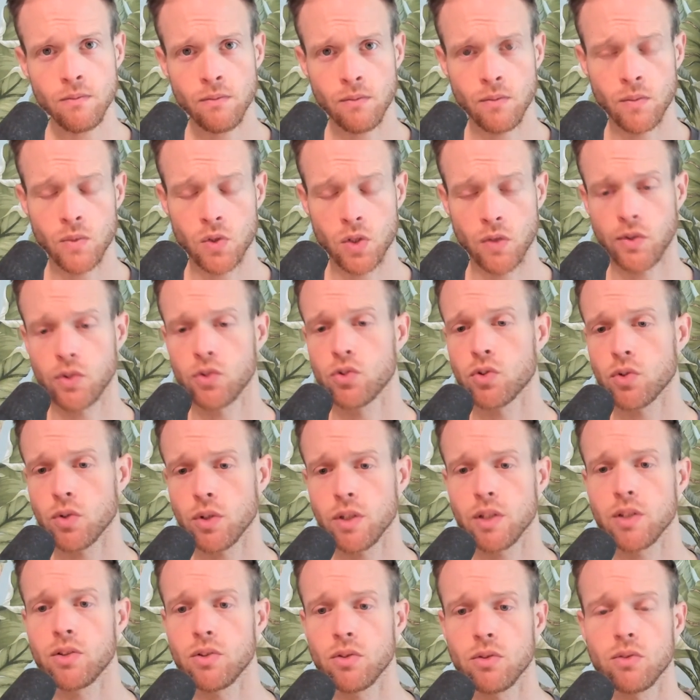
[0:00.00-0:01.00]
So if you
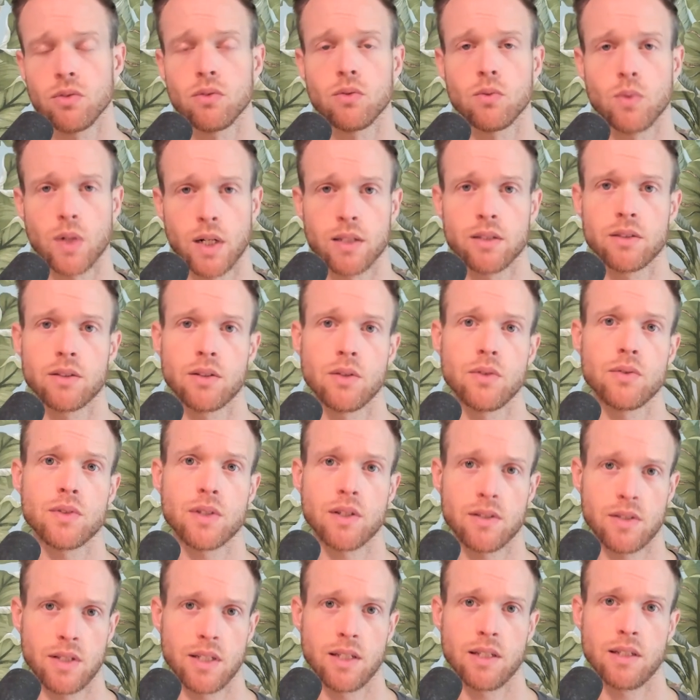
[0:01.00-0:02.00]
truly do want to
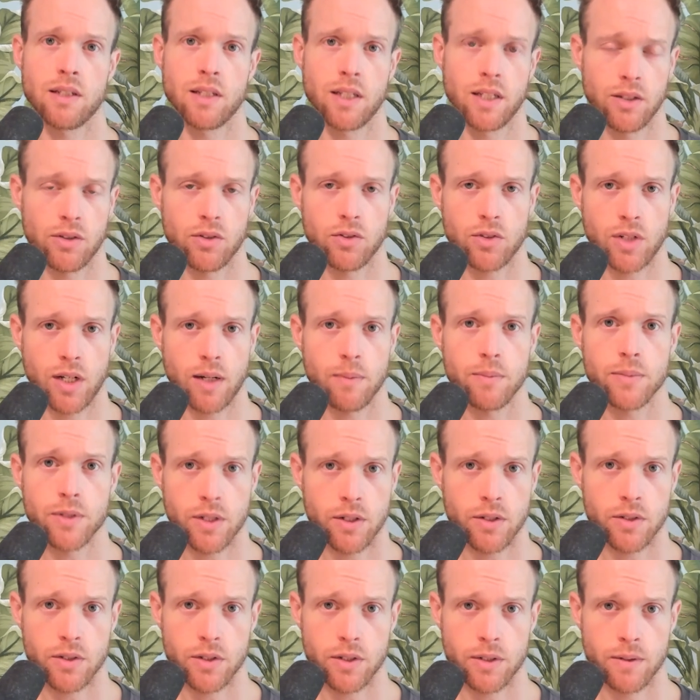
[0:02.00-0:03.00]
succeed in your job
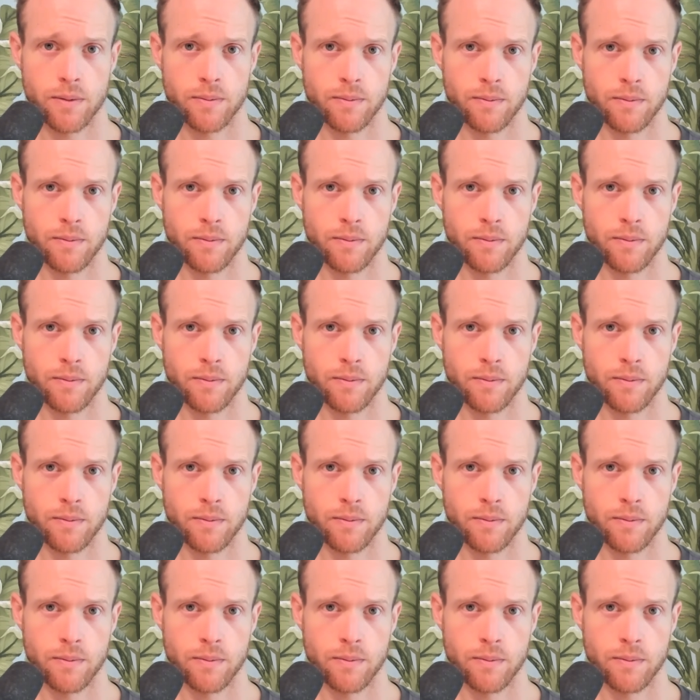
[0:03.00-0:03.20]
search,